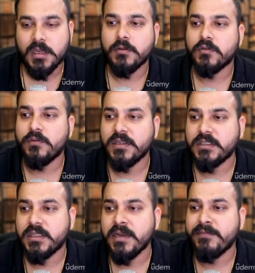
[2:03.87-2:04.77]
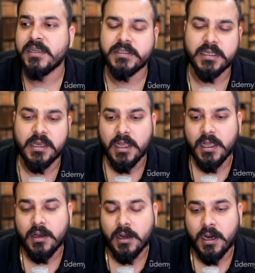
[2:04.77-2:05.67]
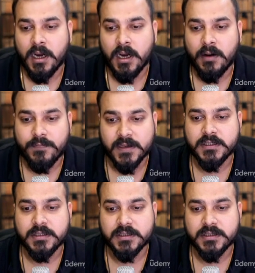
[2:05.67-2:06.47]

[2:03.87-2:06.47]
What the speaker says: So first thing first, first